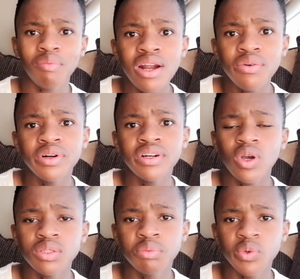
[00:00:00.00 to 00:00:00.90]
Myra,
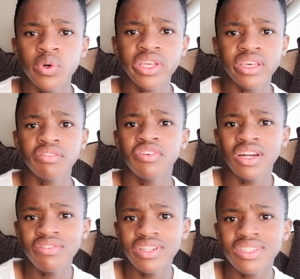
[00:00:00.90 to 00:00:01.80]
who has been working for
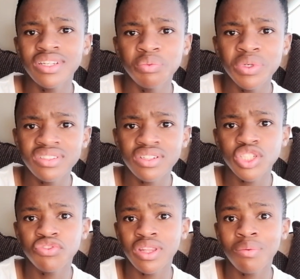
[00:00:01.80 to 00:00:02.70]
Livingston
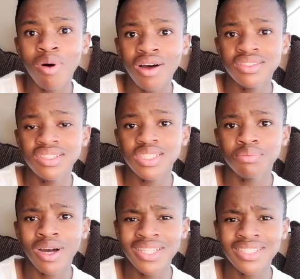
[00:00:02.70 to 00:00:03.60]
Research for the past 6
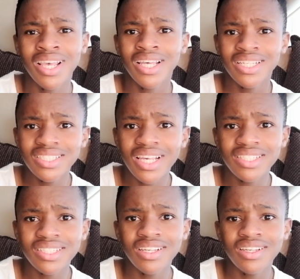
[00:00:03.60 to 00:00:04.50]
months,
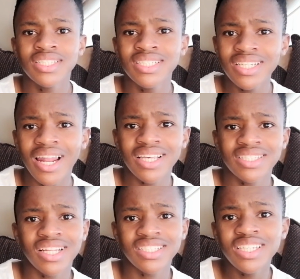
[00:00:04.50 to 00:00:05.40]
says she
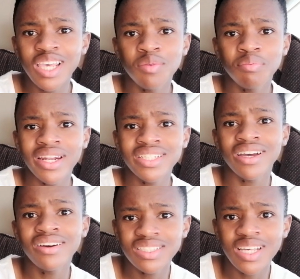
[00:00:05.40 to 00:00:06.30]
likes that she can manage
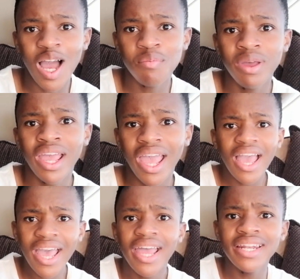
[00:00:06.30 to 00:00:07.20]
her time
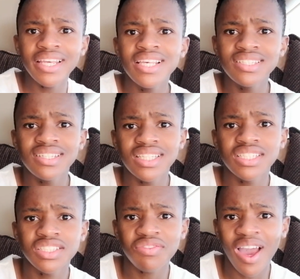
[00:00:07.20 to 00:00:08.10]
and is
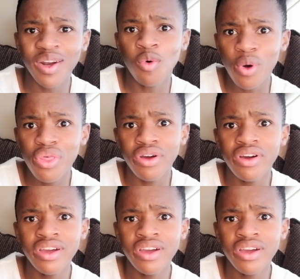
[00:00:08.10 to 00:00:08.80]
satisfied with her